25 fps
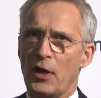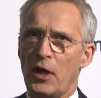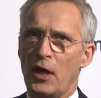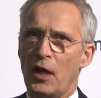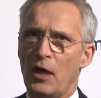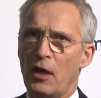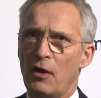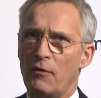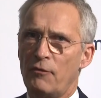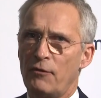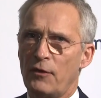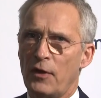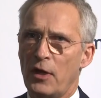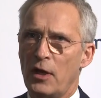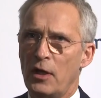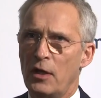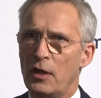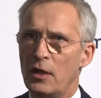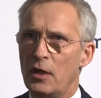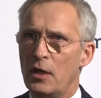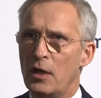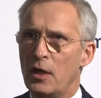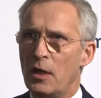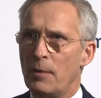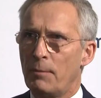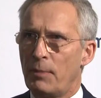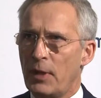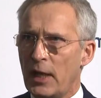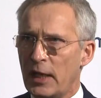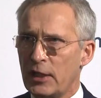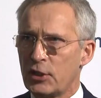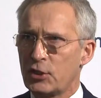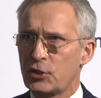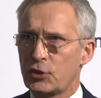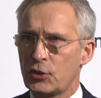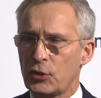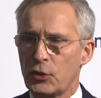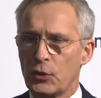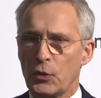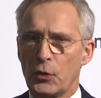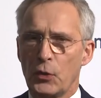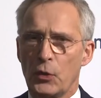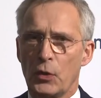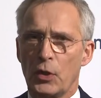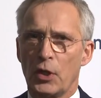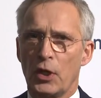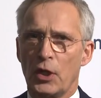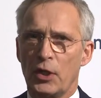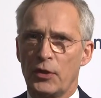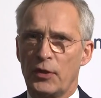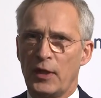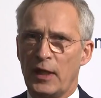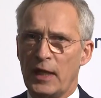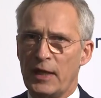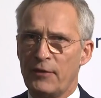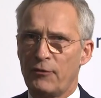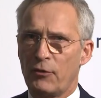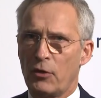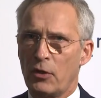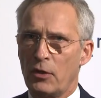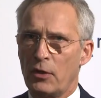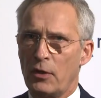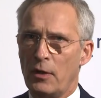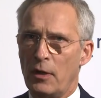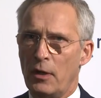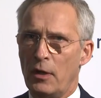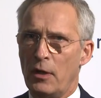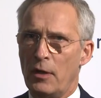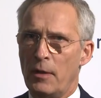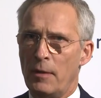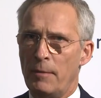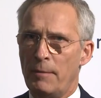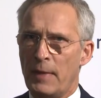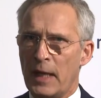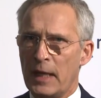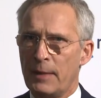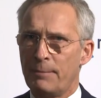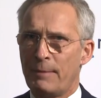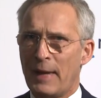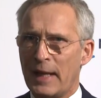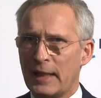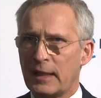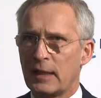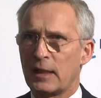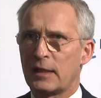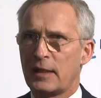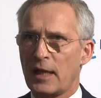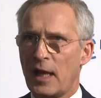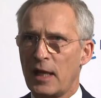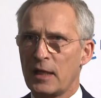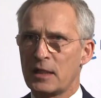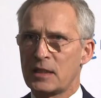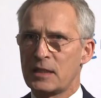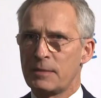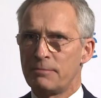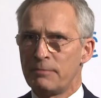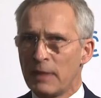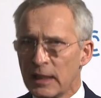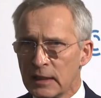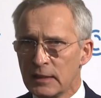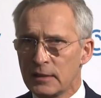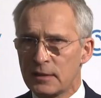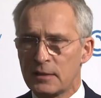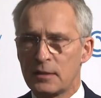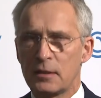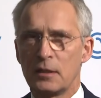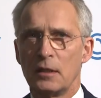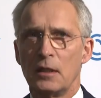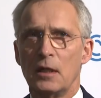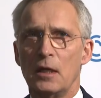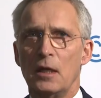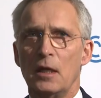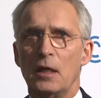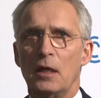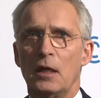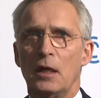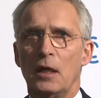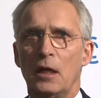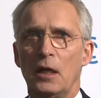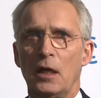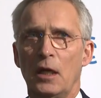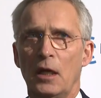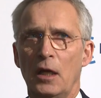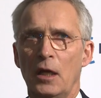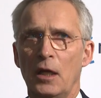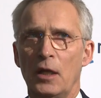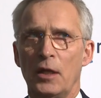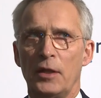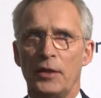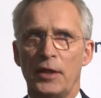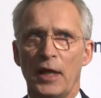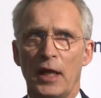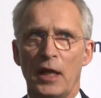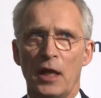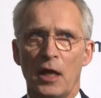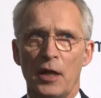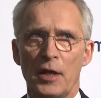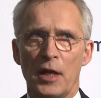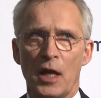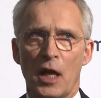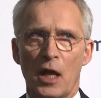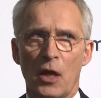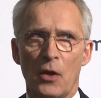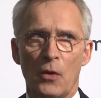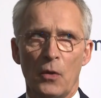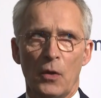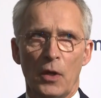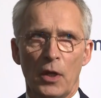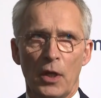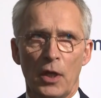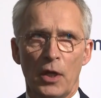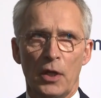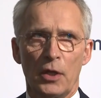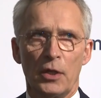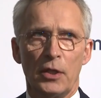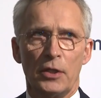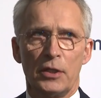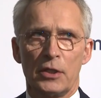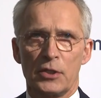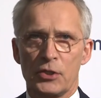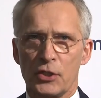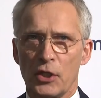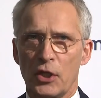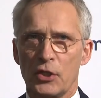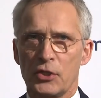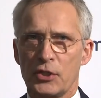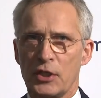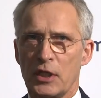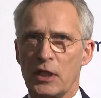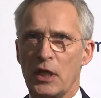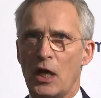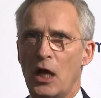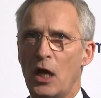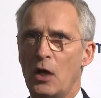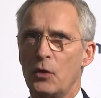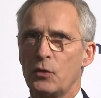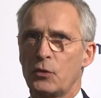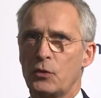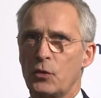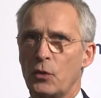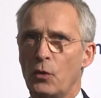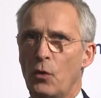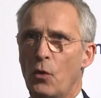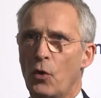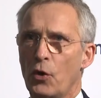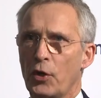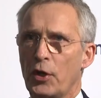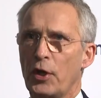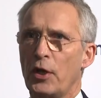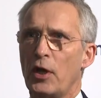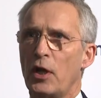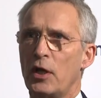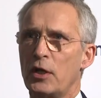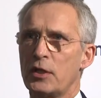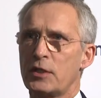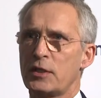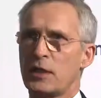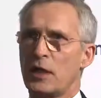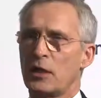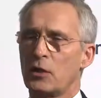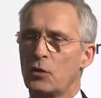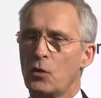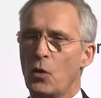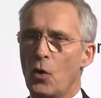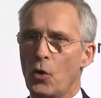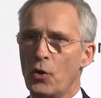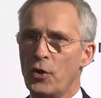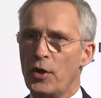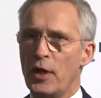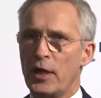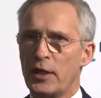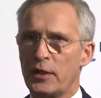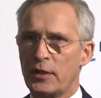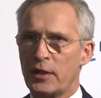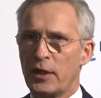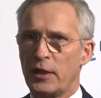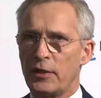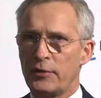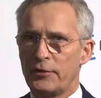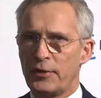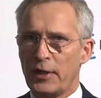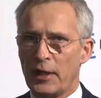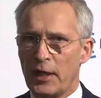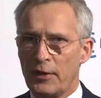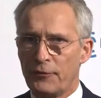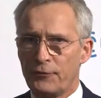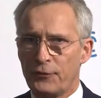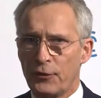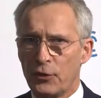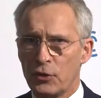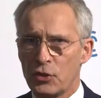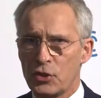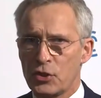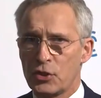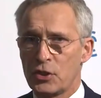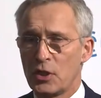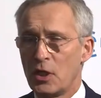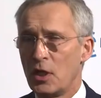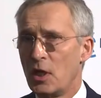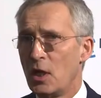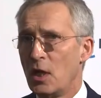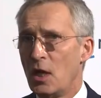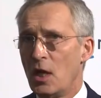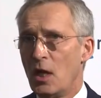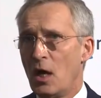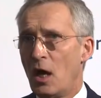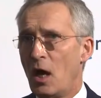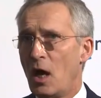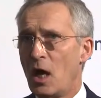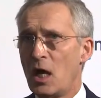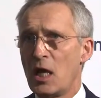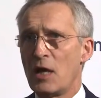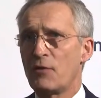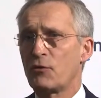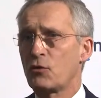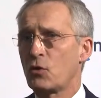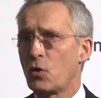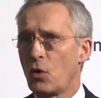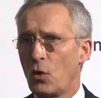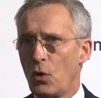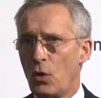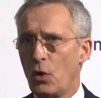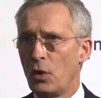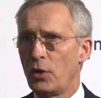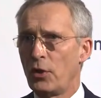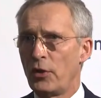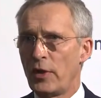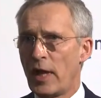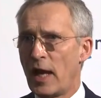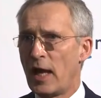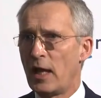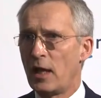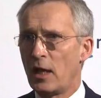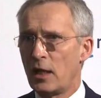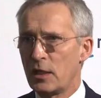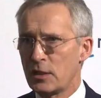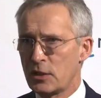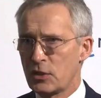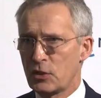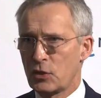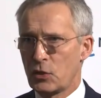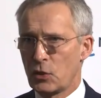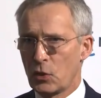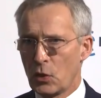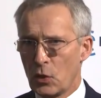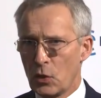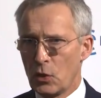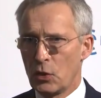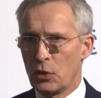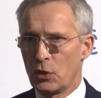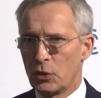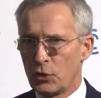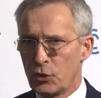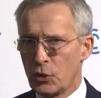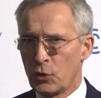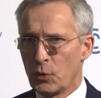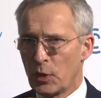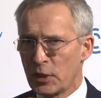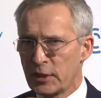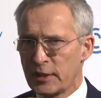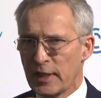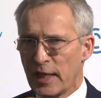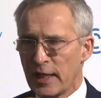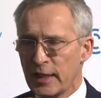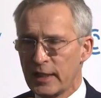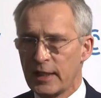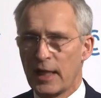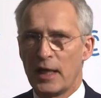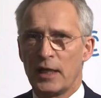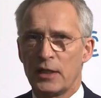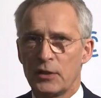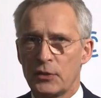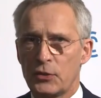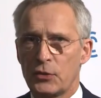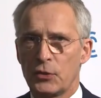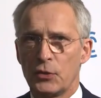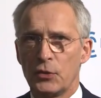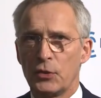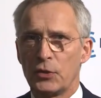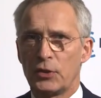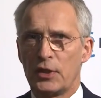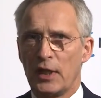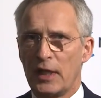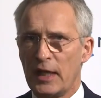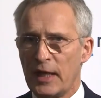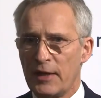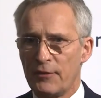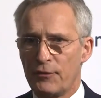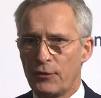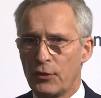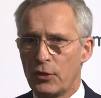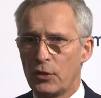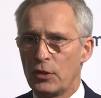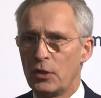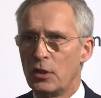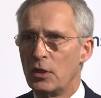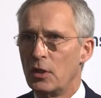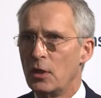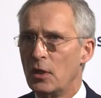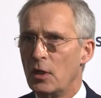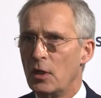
have pledged to deliver main battle tanks met. They are now discussing how to organize and coordinate their efforts. I have called on allies to do what they can to deliver